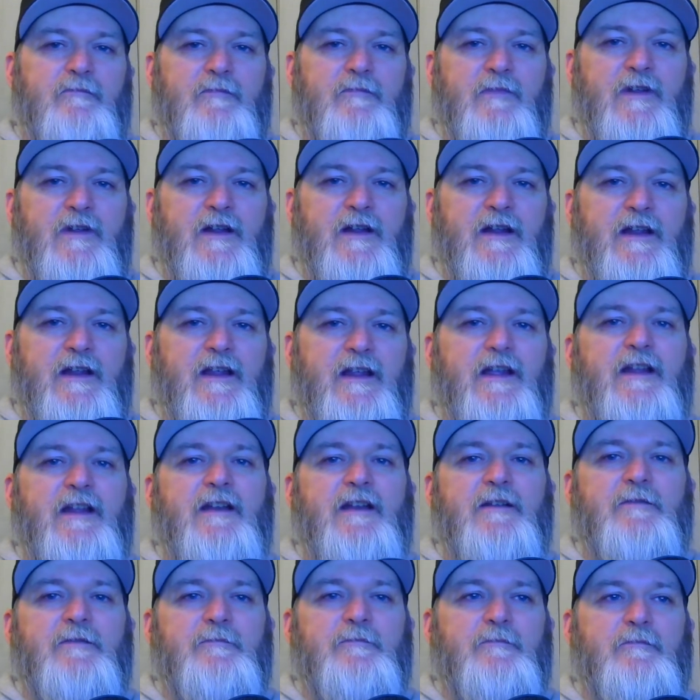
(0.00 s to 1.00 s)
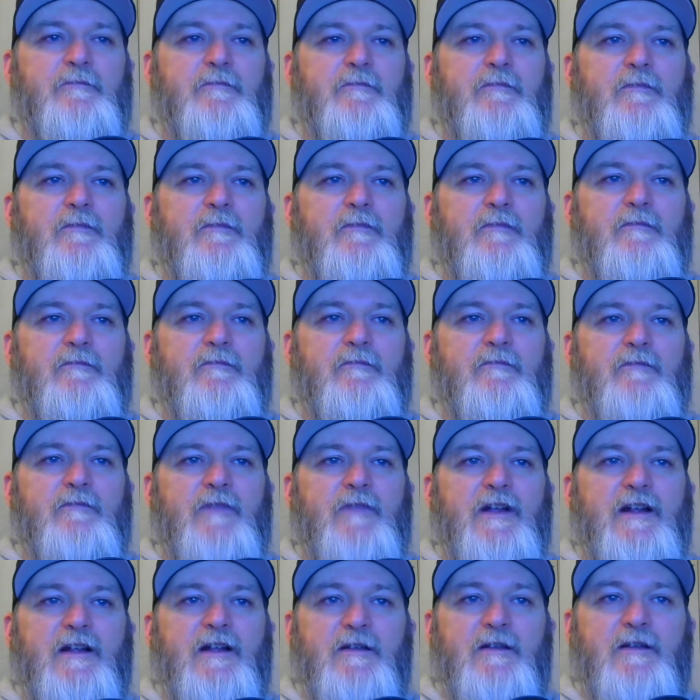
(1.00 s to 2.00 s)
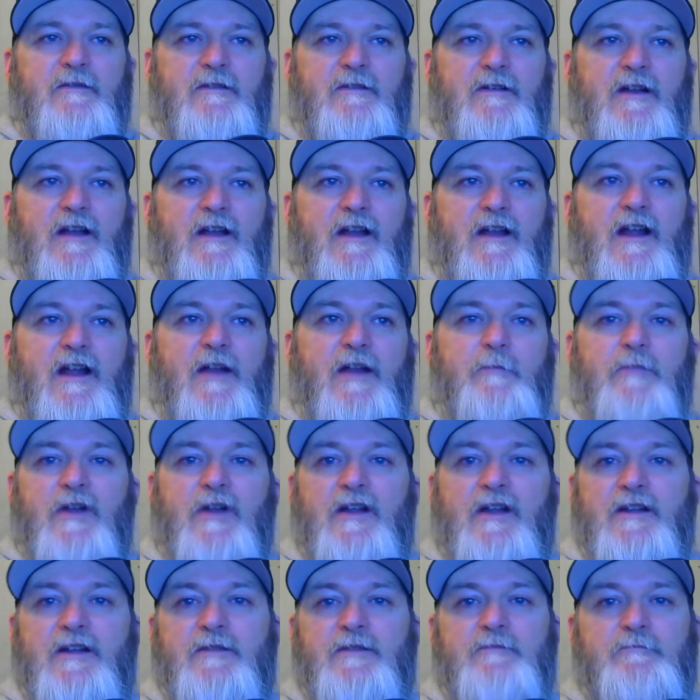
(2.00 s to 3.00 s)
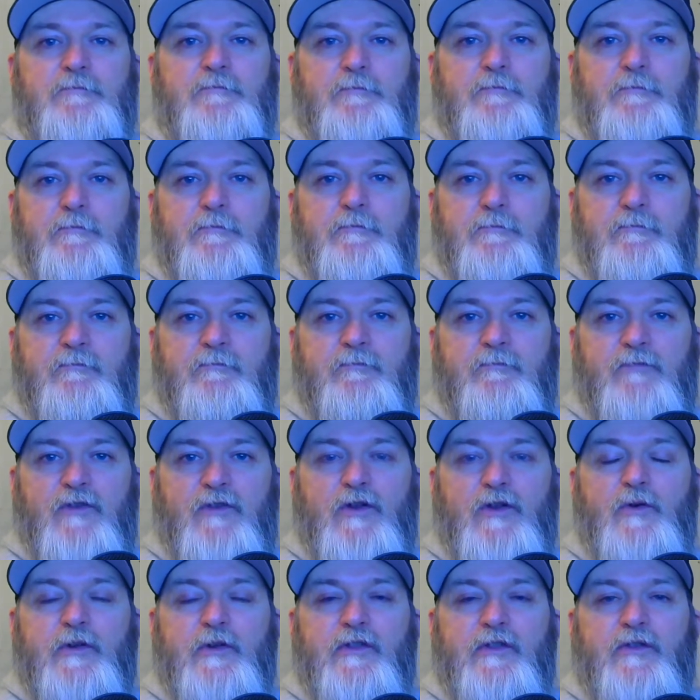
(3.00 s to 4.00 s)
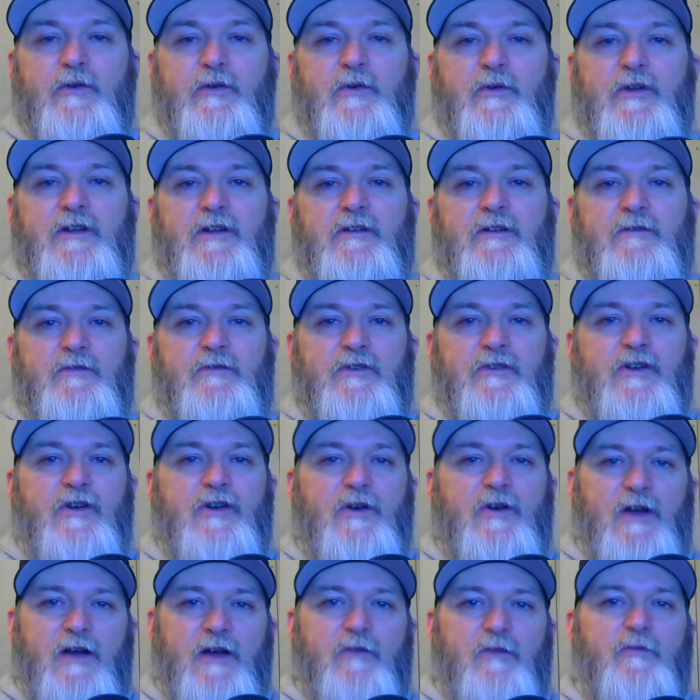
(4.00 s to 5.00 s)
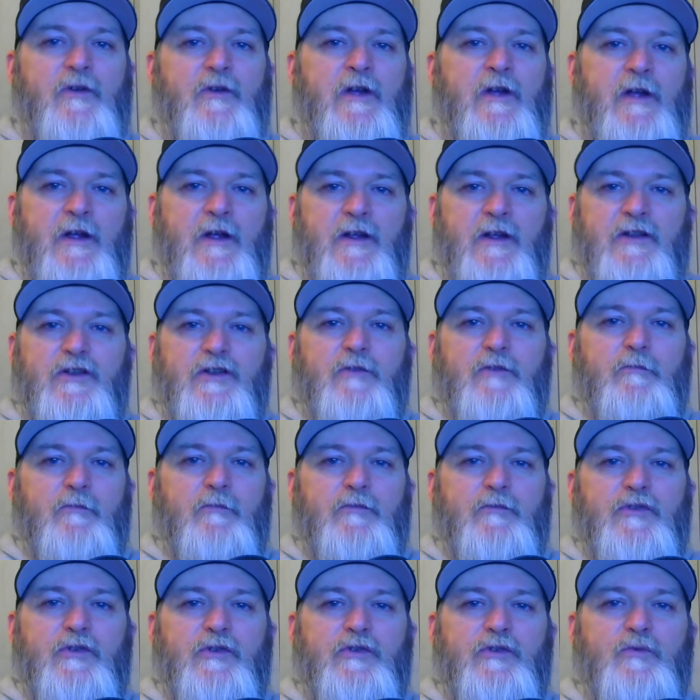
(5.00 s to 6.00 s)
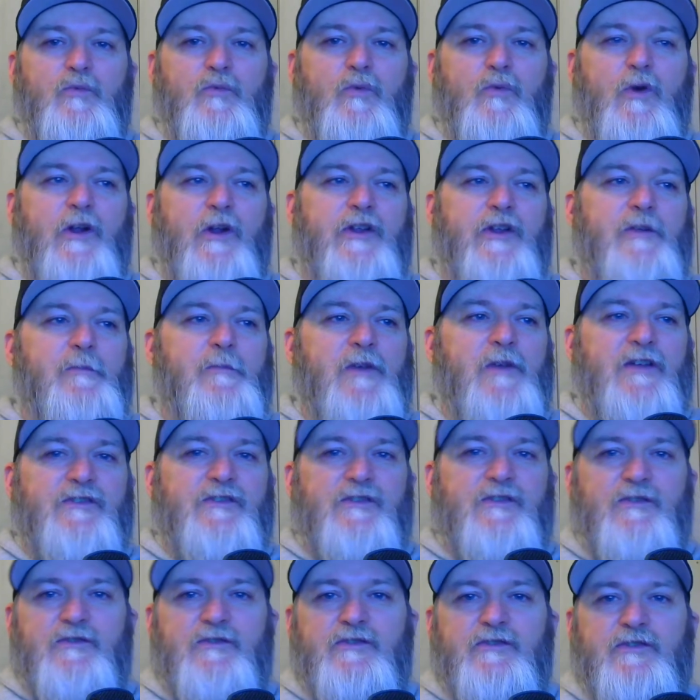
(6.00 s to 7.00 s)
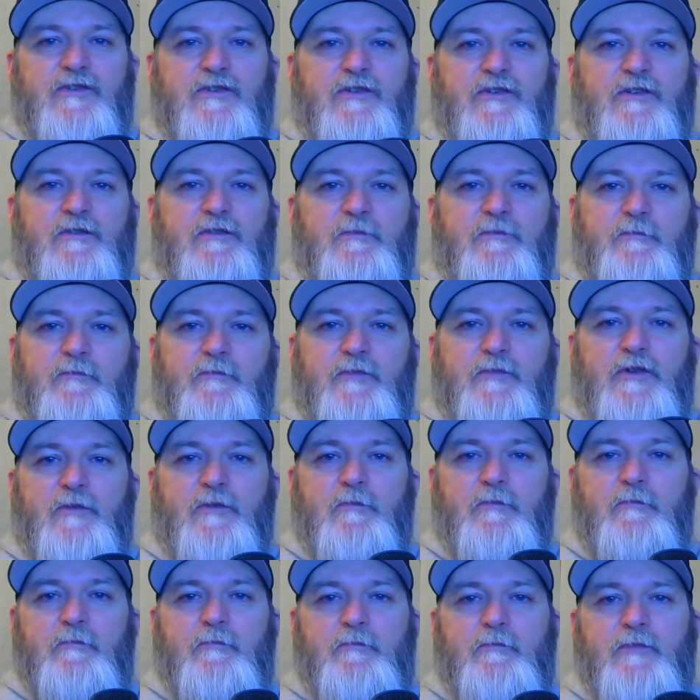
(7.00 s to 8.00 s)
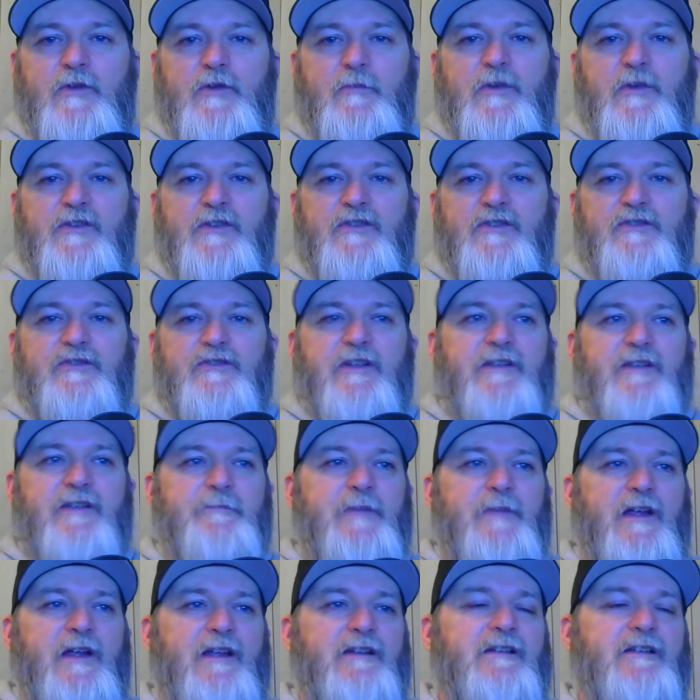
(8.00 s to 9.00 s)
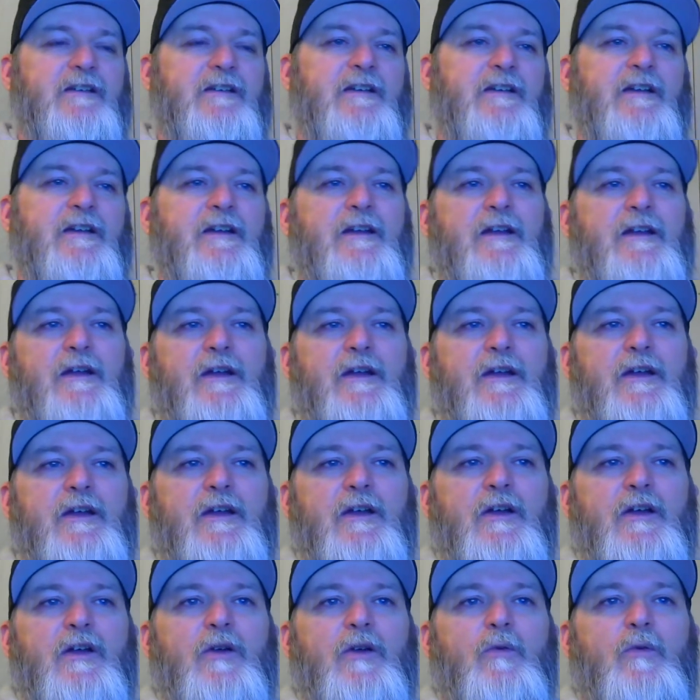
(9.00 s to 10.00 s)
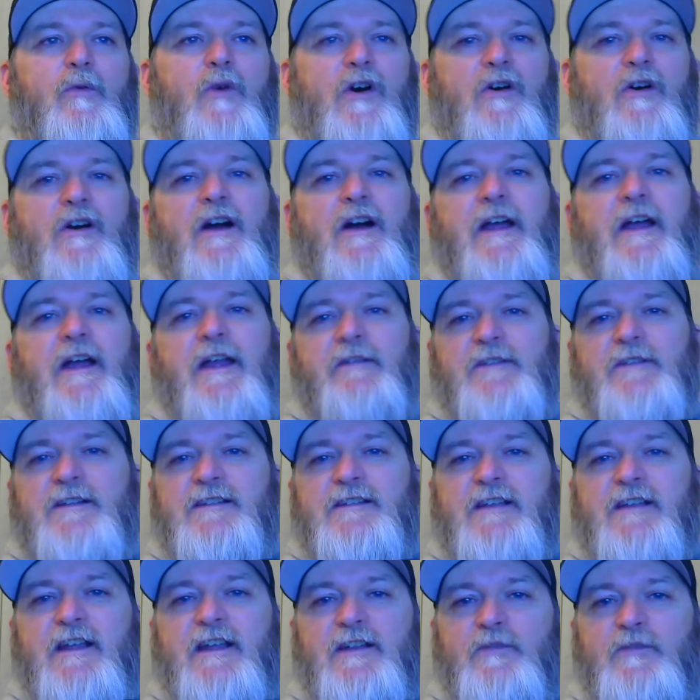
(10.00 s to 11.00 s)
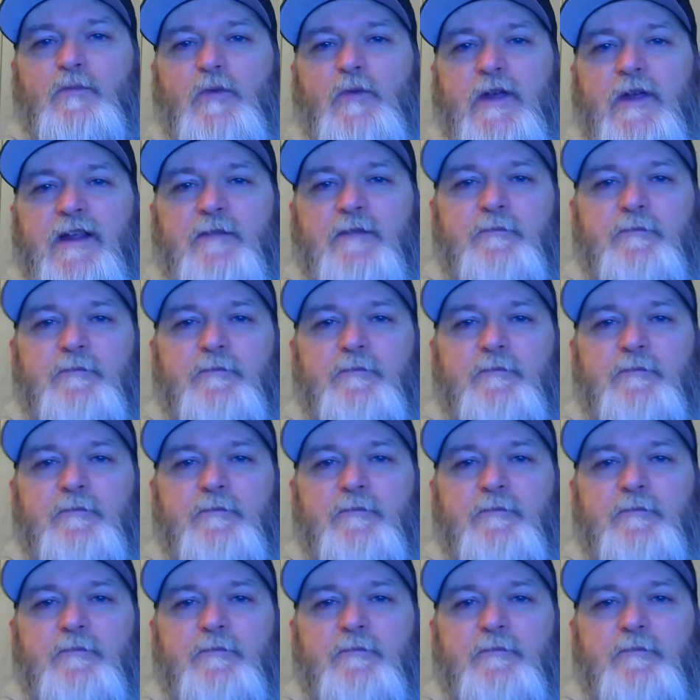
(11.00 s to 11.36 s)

getting like a lot of blood flowing through it, you know how you work your muscles, your muscles expand. Well, I have to sit and wait